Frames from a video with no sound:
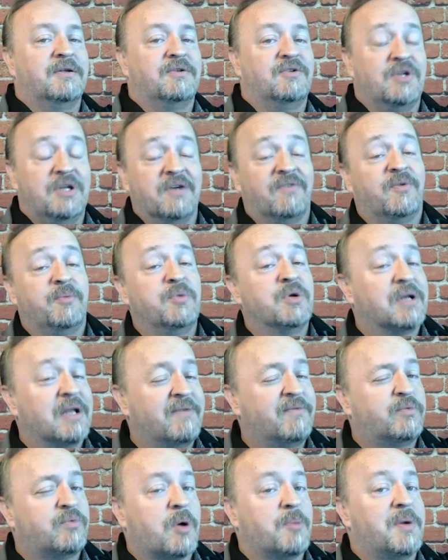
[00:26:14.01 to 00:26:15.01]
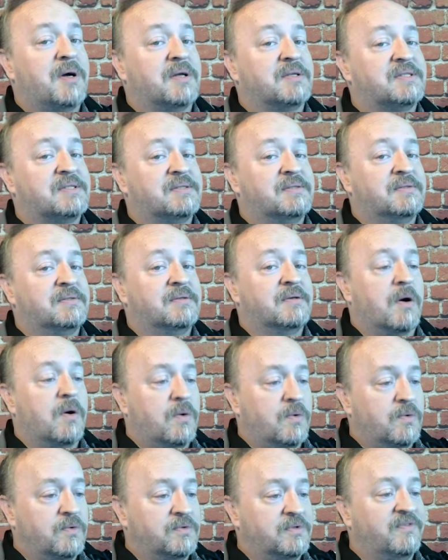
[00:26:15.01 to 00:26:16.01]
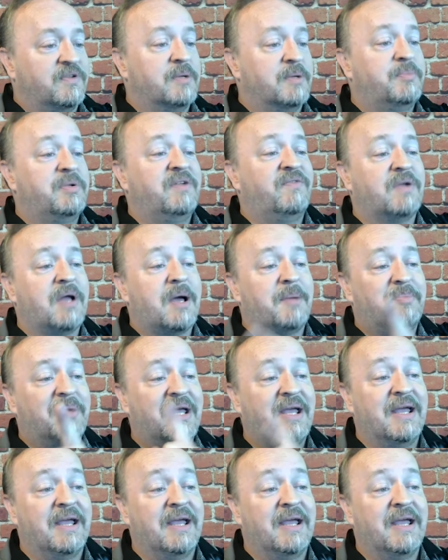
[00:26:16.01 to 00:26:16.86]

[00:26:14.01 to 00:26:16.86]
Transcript: to hear from you clever robots on the flippity flop.